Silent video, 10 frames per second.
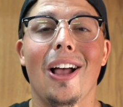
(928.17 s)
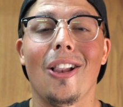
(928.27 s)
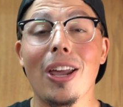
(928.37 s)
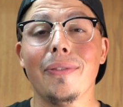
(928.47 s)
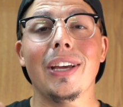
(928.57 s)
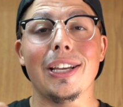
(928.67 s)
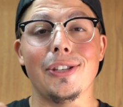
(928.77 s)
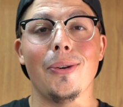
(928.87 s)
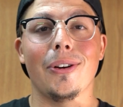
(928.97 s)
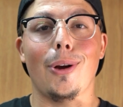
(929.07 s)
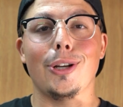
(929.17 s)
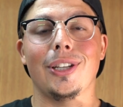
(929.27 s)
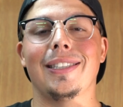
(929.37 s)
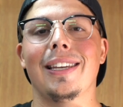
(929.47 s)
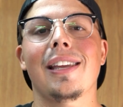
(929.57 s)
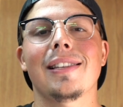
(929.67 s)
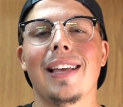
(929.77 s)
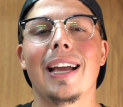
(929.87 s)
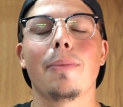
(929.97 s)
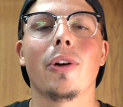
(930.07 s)
A lot of you guys know what Garage 16 is.
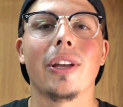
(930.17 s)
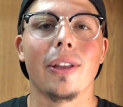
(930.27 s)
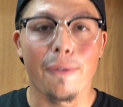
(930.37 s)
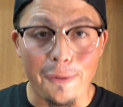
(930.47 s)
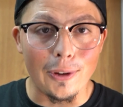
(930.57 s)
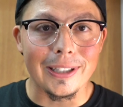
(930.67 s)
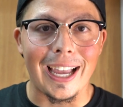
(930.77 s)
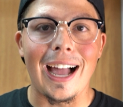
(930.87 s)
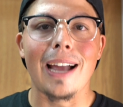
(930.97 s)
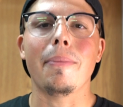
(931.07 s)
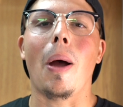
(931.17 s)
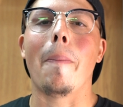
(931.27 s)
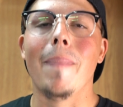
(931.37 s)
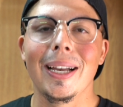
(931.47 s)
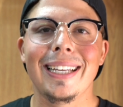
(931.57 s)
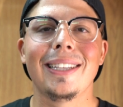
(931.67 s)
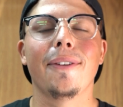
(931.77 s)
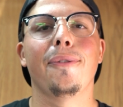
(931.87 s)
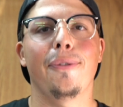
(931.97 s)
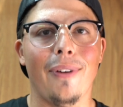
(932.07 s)
I am working there full time, Monday to
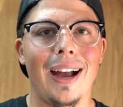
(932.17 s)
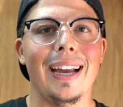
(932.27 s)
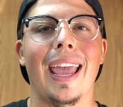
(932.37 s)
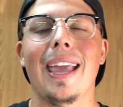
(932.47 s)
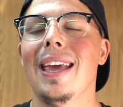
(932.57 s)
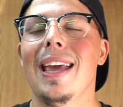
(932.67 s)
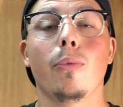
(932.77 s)
Friday.